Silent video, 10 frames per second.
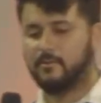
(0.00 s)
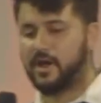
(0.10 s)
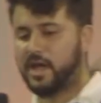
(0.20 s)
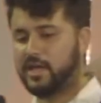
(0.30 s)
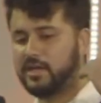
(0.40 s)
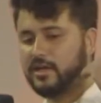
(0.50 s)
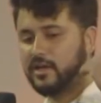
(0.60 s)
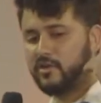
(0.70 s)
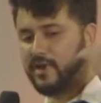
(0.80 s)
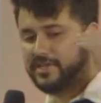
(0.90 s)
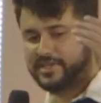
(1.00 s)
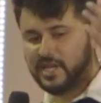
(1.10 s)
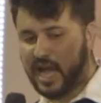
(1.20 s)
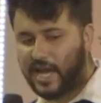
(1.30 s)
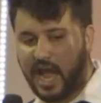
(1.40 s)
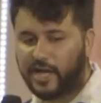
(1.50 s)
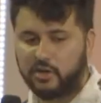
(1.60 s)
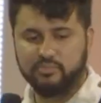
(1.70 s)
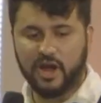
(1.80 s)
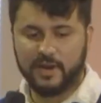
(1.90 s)
right? You might say, I
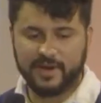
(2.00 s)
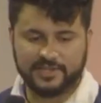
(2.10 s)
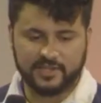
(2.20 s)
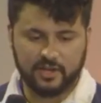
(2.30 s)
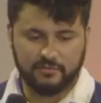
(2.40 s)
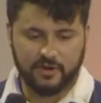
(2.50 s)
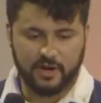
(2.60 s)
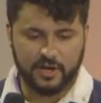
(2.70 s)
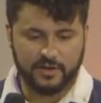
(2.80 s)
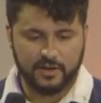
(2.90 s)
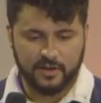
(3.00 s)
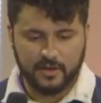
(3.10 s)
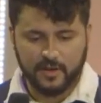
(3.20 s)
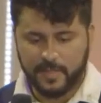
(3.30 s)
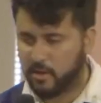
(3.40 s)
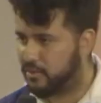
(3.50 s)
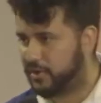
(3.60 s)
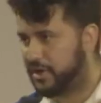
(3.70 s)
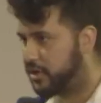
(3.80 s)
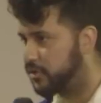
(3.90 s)
could pride myself on the
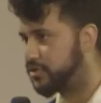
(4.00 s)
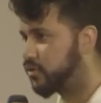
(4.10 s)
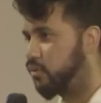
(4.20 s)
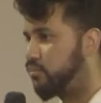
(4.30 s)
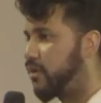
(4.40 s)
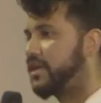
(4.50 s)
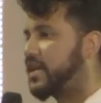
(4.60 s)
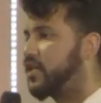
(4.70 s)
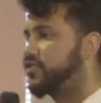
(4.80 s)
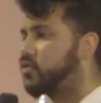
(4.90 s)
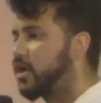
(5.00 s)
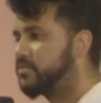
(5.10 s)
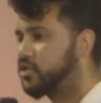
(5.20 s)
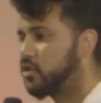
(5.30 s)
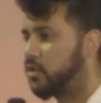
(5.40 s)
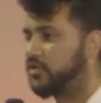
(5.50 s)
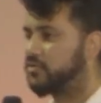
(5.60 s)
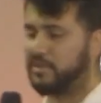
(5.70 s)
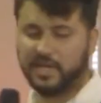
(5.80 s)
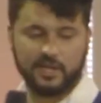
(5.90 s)
ability to break down scripture or
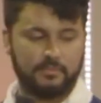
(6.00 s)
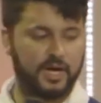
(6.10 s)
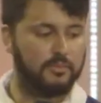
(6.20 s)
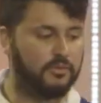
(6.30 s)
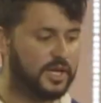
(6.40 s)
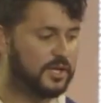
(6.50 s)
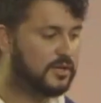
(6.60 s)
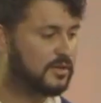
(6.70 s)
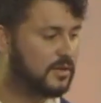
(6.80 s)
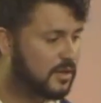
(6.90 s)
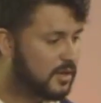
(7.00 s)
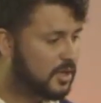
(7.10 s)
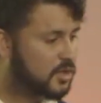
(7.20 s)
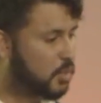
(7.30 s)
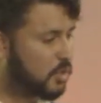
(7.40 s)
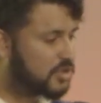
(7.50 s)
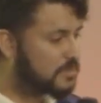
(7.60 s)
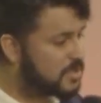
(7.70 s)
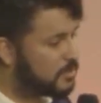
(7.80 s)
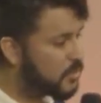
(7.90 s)
speak in public. The
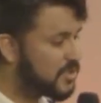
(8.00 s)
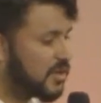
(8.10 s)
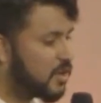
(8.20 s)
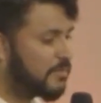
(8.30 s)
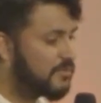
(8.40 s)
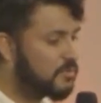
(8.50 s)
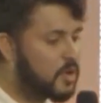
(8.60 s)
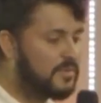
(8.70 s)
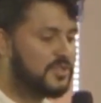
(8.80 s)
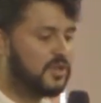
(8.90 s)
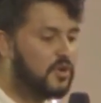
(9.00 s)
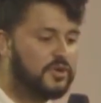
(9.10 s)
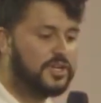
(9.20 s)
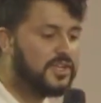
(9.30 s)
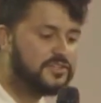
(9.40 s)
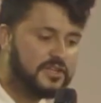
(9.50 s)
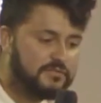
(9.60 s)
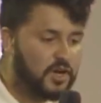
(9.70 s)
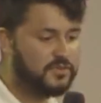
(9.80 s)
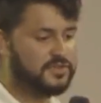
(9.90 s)
worship team who was here up a few moments ago could easily
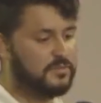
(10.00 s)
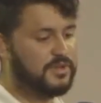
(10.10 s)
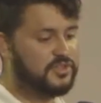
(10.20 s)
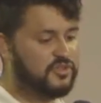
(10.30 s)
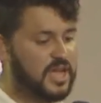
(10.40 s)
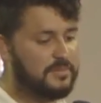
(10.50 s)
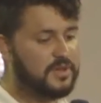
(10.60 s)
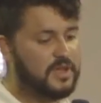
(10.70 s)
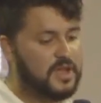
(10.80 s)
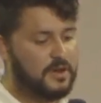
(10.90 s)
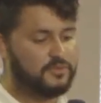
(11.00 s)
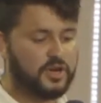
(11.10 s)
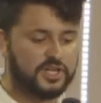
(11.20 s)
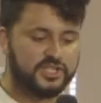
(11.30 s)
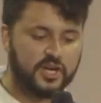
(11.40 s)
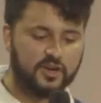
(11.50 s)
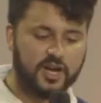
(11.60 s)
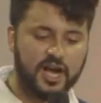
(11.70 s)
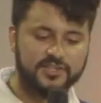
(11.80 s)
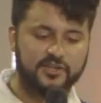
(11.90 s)
fall into the pit trap of trying to share in
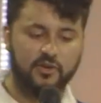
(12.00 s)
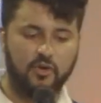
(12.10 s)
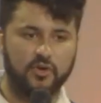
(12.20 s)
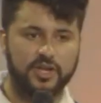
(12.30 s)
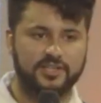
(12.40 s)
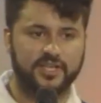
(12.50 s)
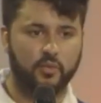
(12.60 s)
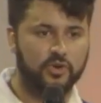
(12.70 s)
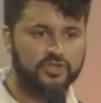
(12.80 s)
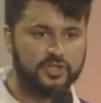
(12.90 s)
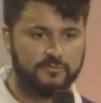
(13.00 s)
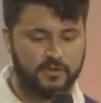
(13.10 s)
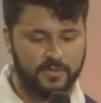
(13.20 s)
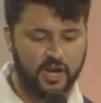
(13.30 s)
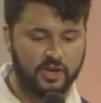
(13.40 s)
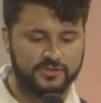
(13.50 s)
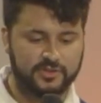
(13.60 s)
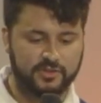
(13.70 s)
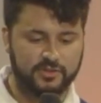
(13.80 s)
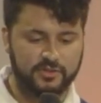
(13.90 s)
God's glory as they worship from an
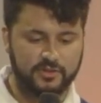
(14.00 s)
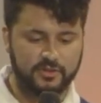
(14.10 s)
altar,